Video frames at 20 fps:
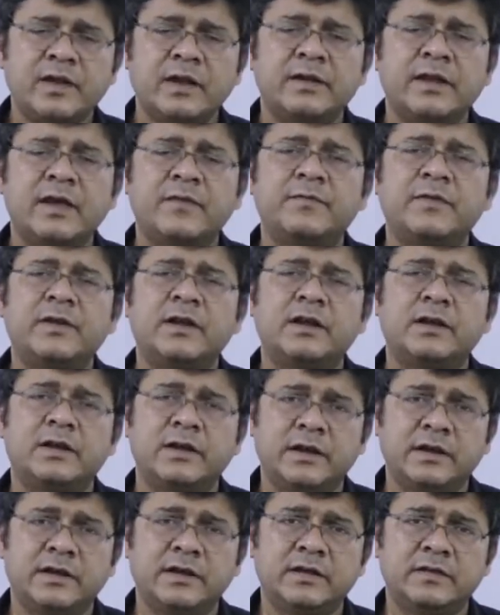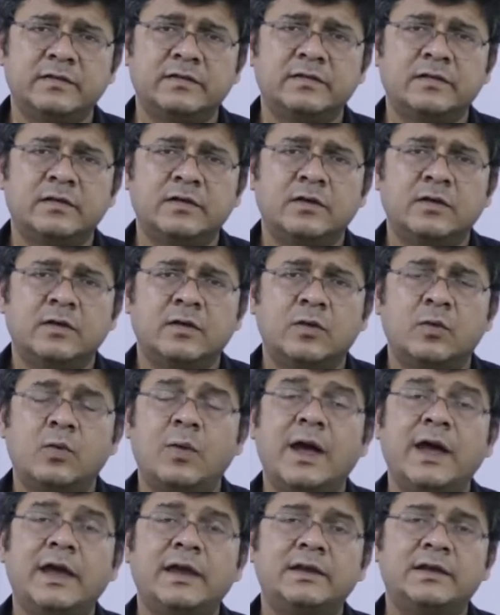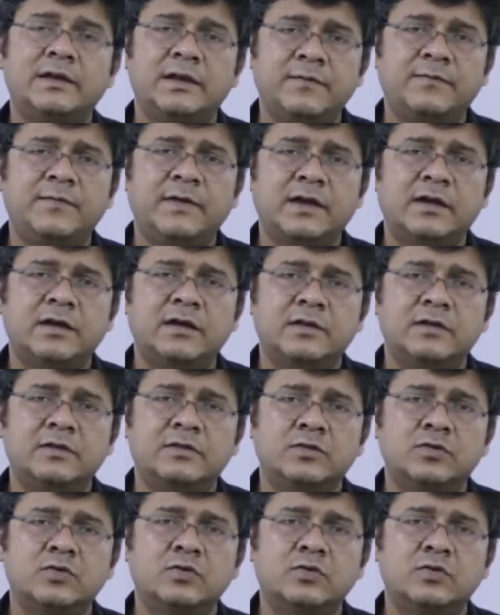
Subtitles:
definitely it is quite difficult